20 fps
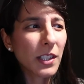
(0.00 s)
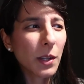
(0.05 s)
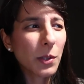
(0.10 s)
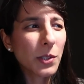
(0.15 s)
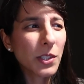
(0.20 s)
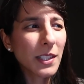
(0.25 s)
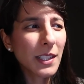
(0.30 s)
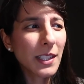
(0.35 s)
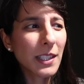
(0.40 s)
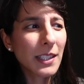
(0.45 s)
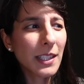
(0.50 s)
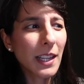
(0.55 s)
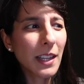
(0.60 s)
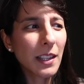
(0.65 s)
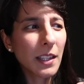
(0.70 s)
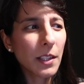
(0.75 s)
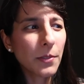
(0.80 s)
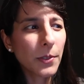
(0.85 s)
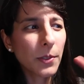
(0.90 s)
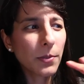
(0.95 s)
I was just going to say
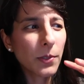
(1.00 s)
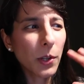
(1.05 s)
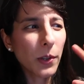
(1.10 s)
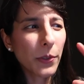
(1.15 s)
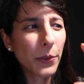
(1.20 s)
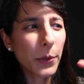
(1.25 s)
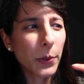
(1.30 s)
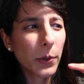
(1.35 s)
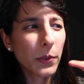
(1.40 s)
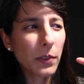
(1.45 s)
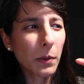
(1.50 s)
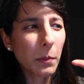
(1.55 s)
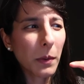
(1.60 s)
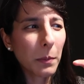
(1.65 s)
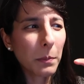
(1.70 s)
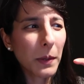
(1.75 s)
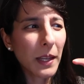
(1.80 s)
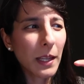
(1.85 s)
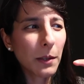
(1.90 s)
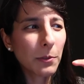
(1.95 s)
that if you've gone through some
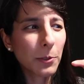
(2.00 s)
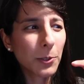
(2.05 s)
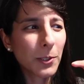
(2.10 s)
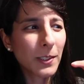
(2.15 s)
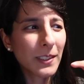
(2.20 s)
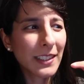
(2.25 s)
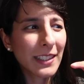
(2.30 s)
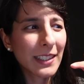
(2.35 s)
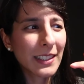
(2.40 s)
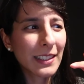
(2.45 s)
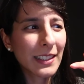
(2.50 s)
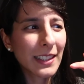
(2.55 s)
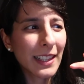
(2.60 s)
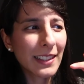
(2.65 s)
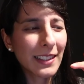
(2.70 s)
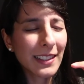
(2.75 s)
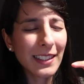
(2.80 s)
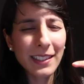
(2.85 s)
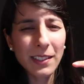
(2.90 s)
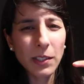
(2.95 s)
upheaval,
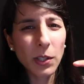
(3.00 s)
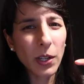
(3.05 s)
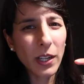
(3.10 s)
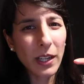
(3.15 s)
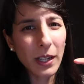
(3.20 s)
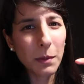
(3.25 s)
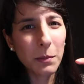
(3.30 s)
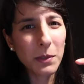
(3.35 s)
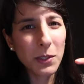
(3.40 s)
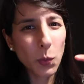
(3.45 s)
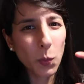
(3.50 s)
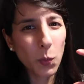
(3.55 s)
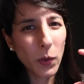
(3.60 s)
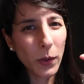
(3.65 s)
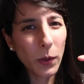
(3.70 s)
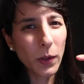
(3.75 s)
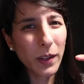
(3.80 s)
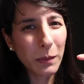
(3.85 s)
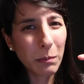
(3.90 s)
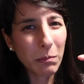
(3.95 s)
that, that's not going to come as a
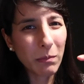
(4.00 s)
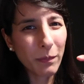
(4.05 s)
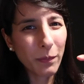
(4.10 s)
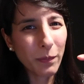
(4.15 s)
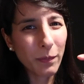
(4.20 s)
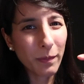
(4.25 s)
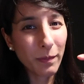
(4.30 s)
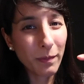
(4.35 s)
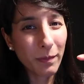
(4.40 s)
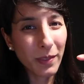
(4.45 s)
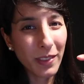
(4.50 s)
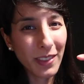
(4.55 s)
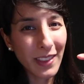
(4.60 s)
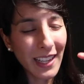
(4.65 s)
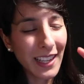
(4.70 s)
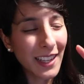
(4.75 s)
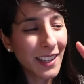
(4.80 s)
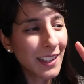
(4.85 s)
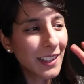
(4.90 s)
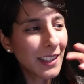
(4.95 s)
welcome
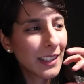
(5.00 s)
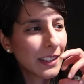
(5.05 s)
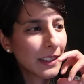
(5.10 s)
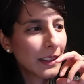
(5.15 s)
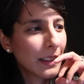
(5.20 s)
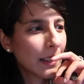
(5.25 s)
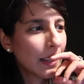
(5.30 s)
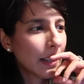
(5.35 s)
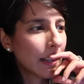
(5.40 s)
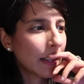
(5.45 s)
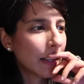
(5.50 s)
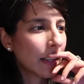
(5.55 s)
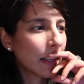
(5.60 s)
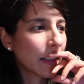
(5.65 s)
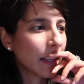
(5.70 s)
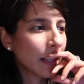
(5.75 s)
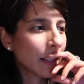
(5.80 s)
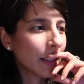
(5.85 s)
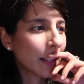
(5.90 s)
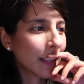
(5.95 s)
thing. Uh,
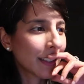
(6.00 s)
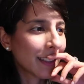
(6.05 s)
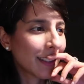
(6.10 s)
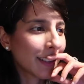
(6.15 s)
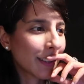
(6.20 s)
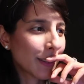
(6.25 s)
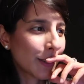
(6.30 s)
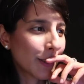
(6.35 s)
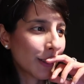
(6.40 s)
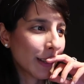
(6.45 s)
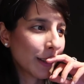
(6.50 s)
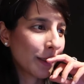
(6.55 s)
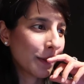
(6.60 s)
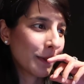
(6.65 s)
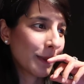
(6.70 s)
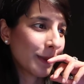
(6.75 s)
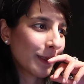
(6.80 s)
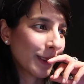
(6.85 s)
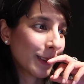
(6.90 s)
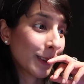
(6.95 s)
that, that your,
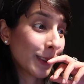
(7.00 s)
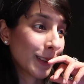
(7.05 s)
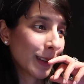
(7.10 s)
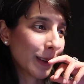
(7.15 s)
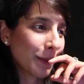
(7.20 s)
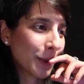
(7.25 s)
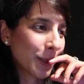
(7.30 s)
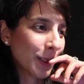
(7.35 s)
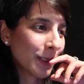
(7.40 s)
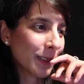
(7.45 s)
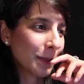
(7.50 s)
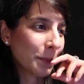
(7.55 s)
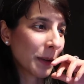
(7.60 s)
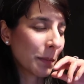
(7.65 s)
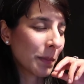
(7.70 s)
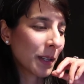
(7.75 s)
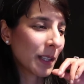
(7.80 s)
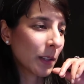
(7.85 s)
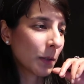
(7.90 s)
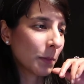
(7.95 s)
your subconscious
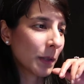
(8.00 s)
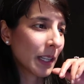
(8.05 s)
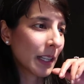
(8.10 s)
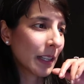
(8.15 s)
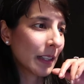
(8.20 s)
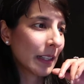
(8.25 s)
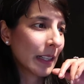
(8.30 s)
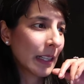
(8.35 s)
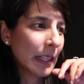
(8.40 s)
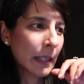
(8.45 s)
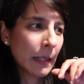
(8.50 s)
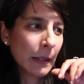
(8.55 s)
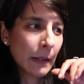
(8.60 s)
might be illuminated.